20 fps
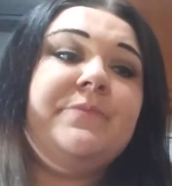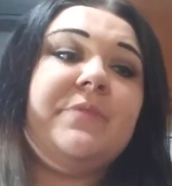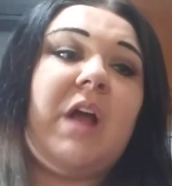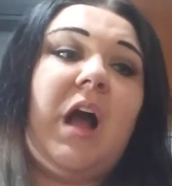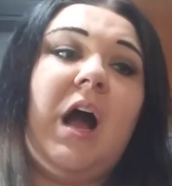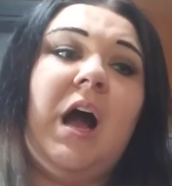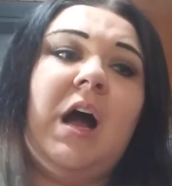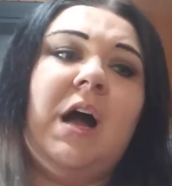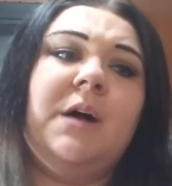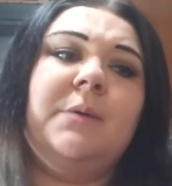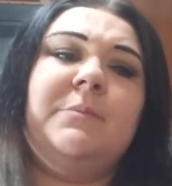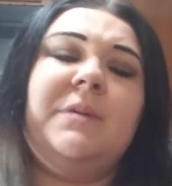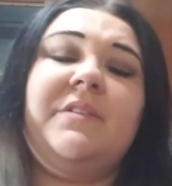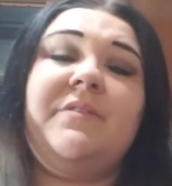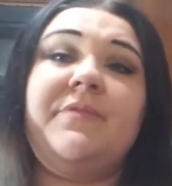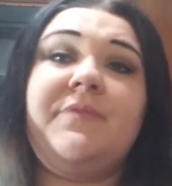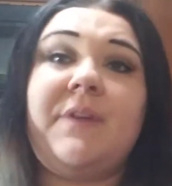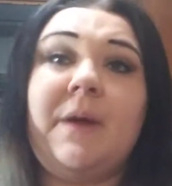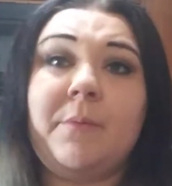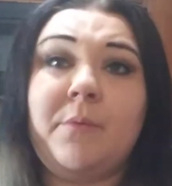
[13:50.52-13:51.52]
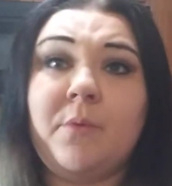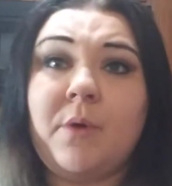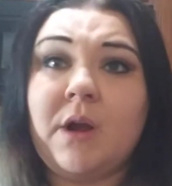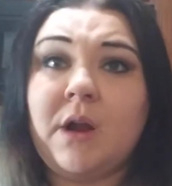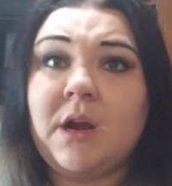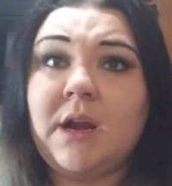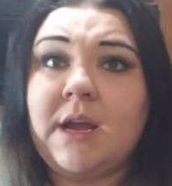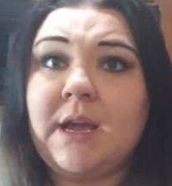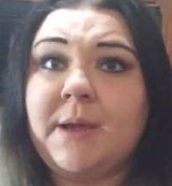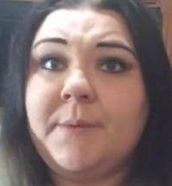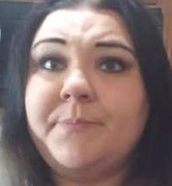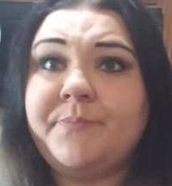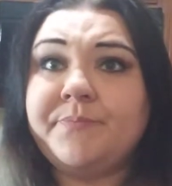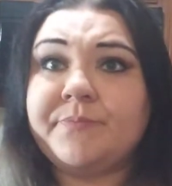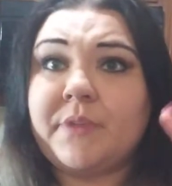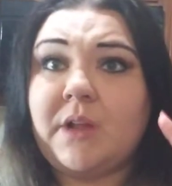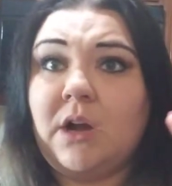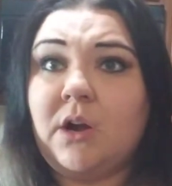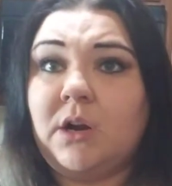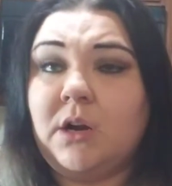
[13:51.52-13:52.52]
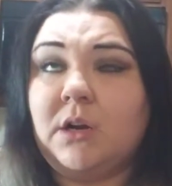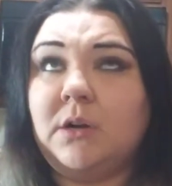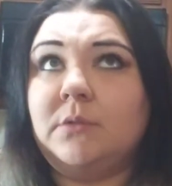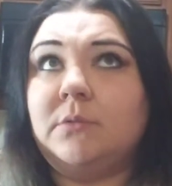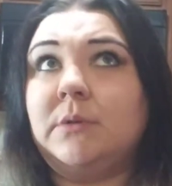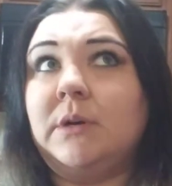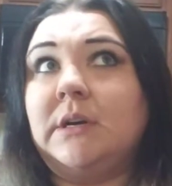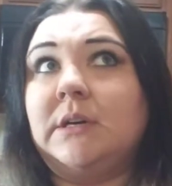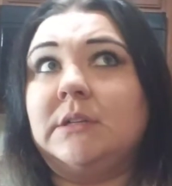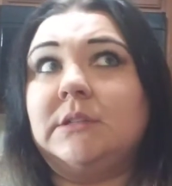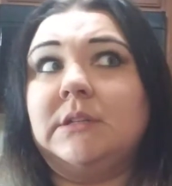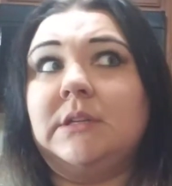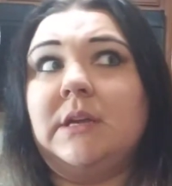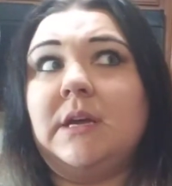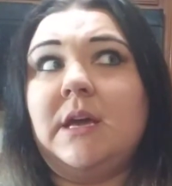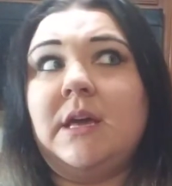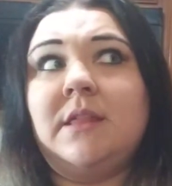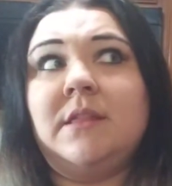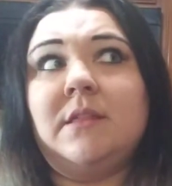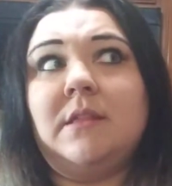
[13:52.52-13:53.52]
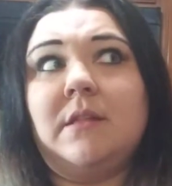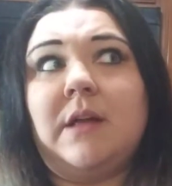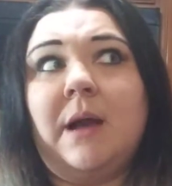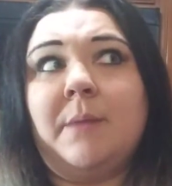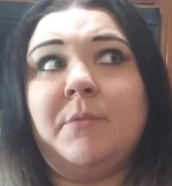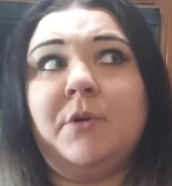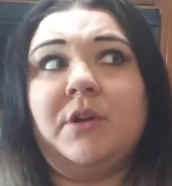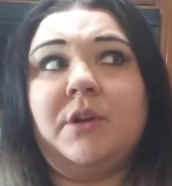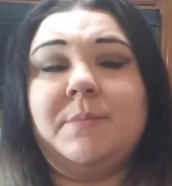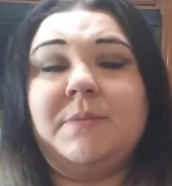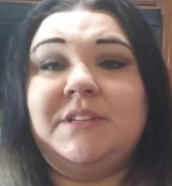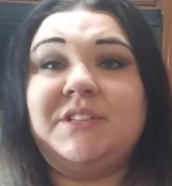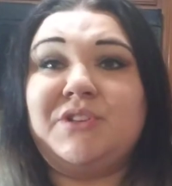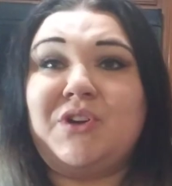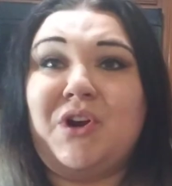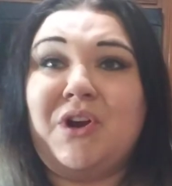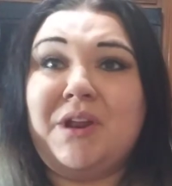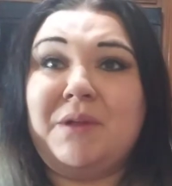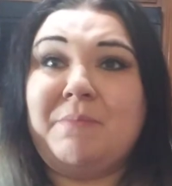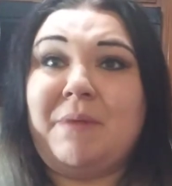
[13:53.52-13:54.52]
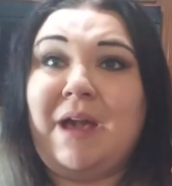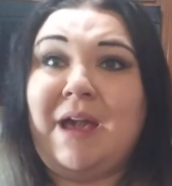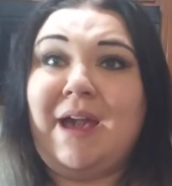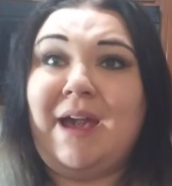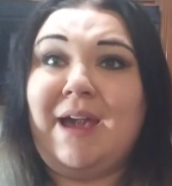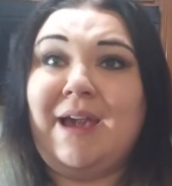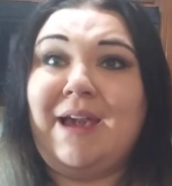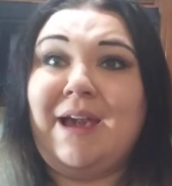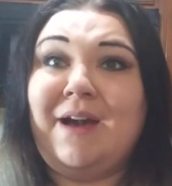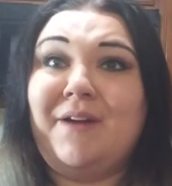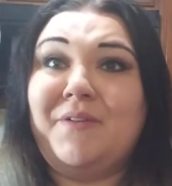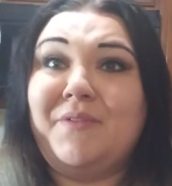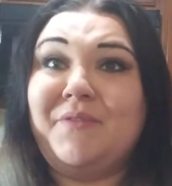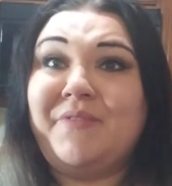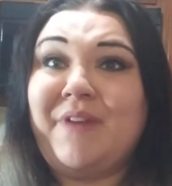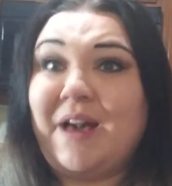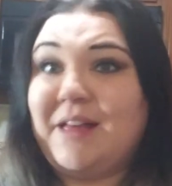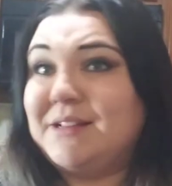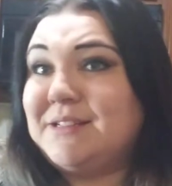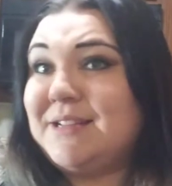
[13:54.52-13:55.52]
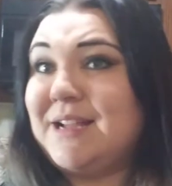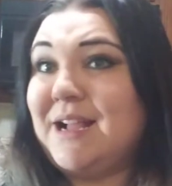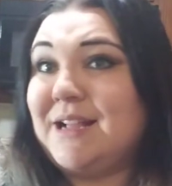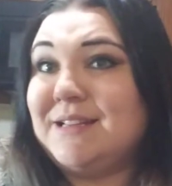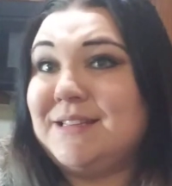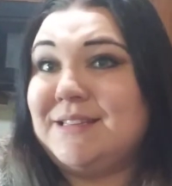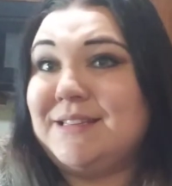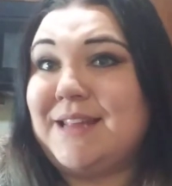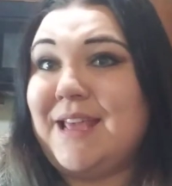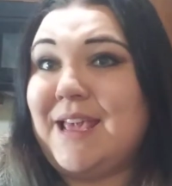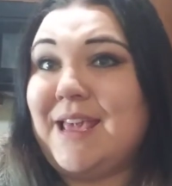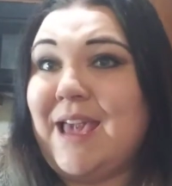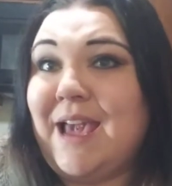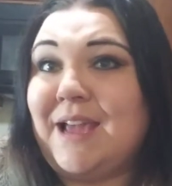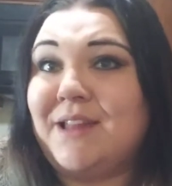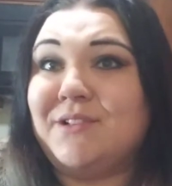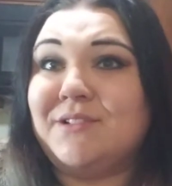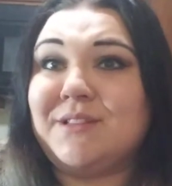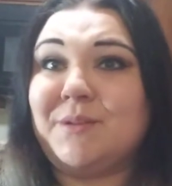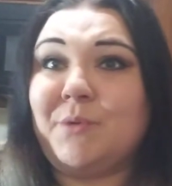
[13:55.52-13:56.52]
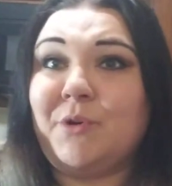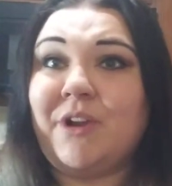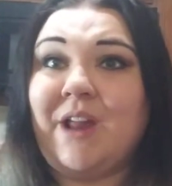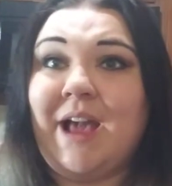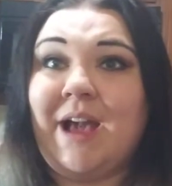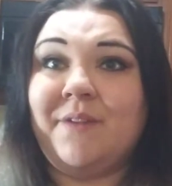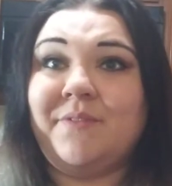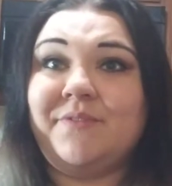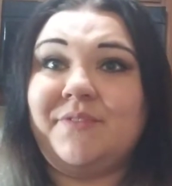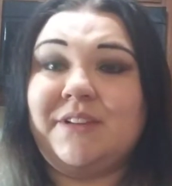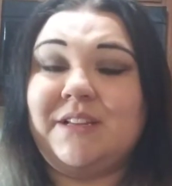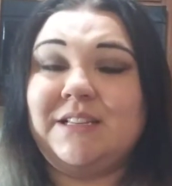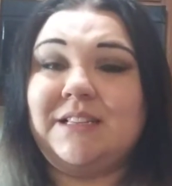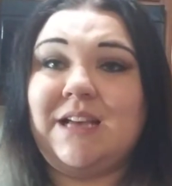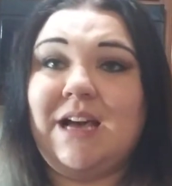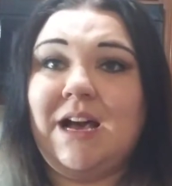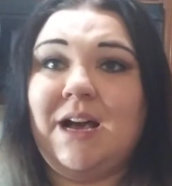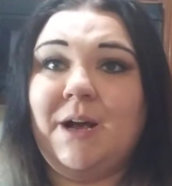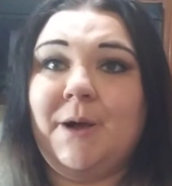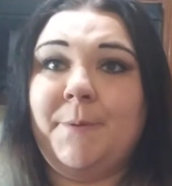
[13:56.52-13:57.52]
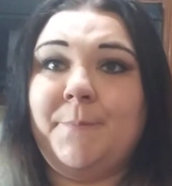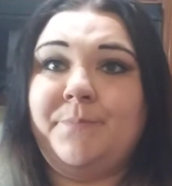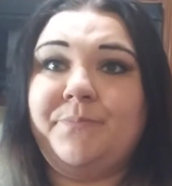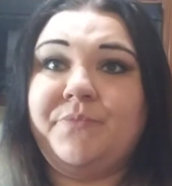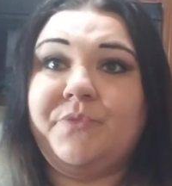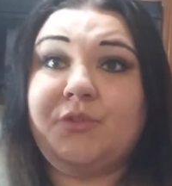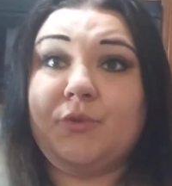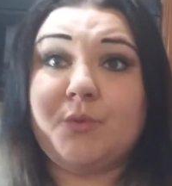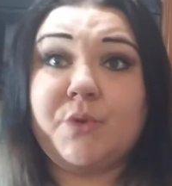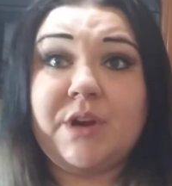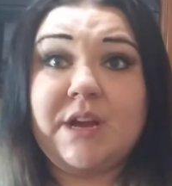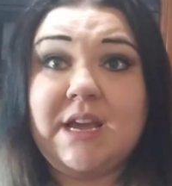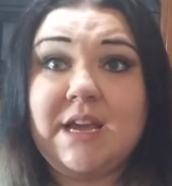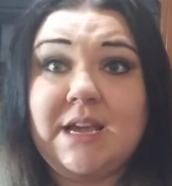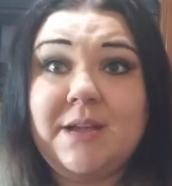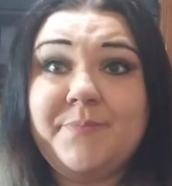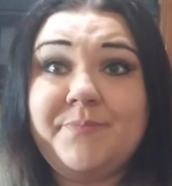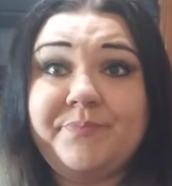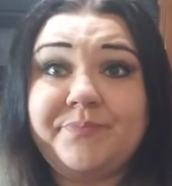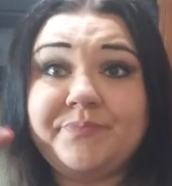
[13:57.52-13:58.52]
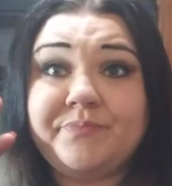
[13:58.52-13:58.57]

um, February, or well, and I'm going to be starting my Valentine's Day candles. I'm going to have um, three,